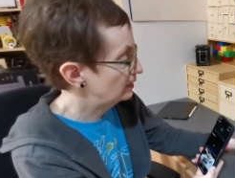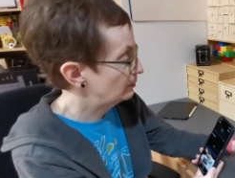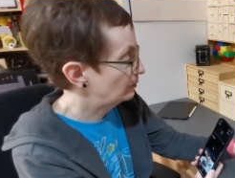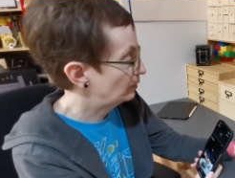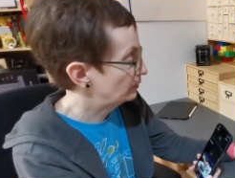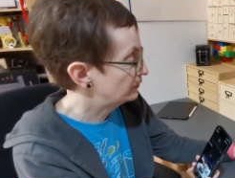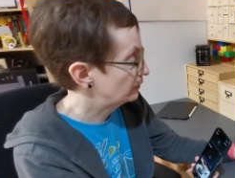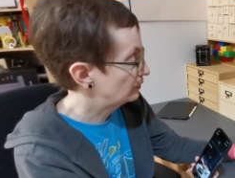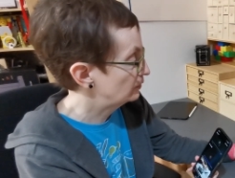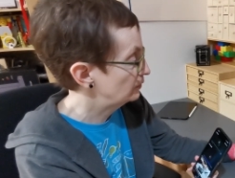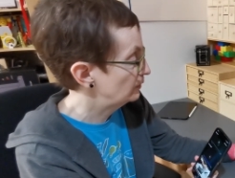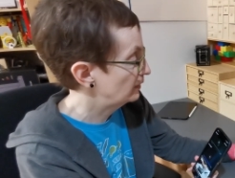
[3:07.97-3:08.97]
gimbal. So
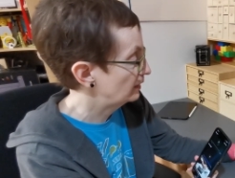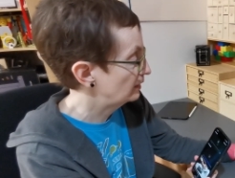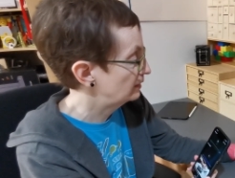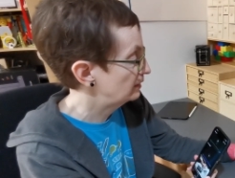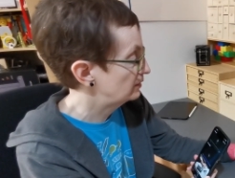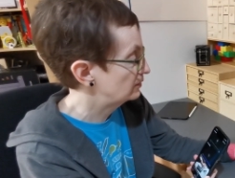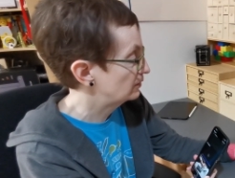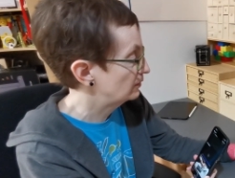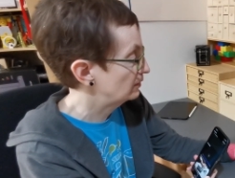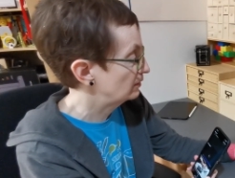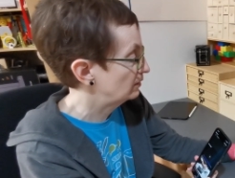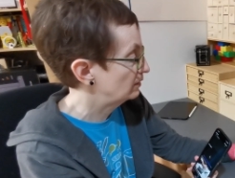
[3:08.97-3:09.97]
to do that, I need to
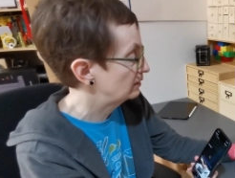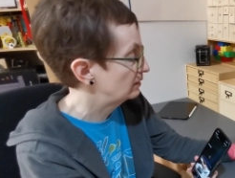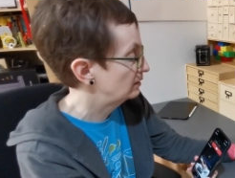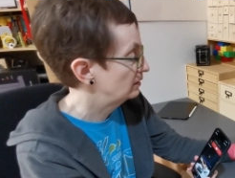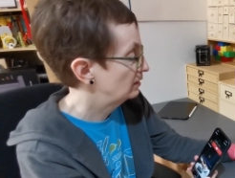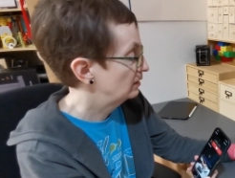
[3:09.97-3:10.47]
turn it on,